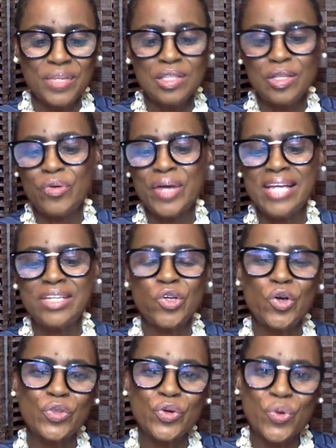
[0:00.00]
located
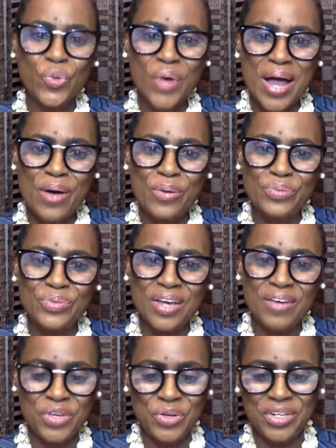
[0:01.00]
on the grounds
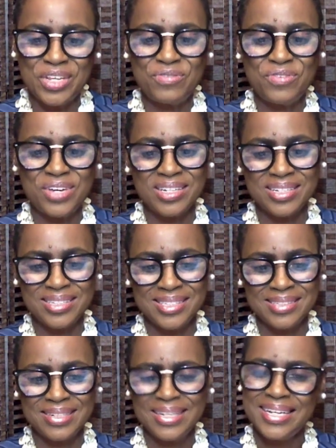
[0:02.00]
of Unity Village.
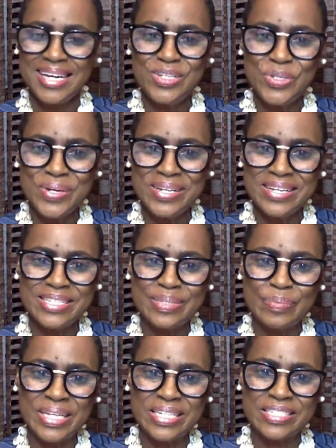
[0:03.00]
And during his
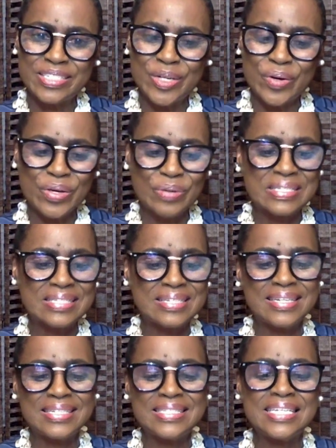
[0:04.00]
ministerial
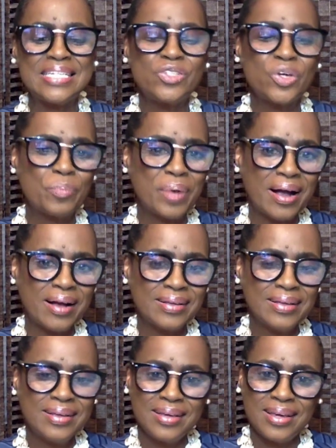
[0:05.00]
studies, he took part
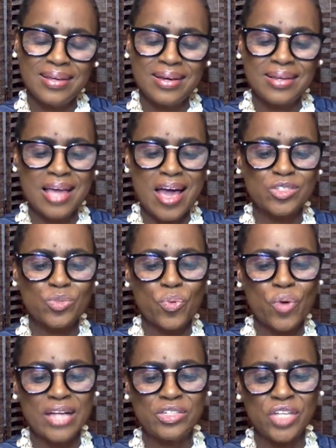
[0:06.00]
in a class
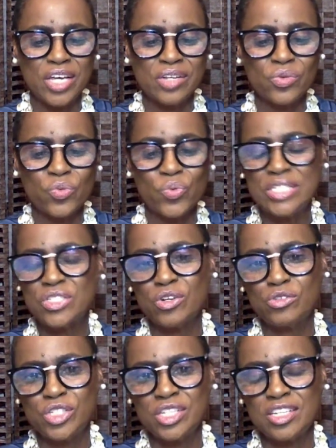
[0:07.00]
project
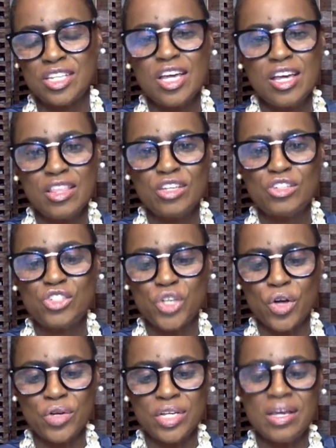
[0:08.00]
researching the
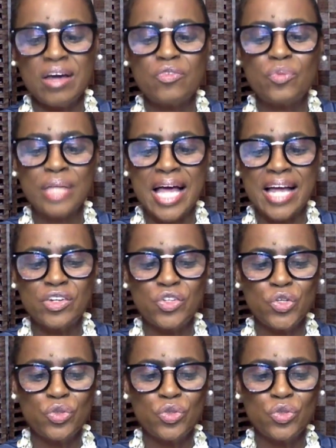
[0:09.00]
journey of Black New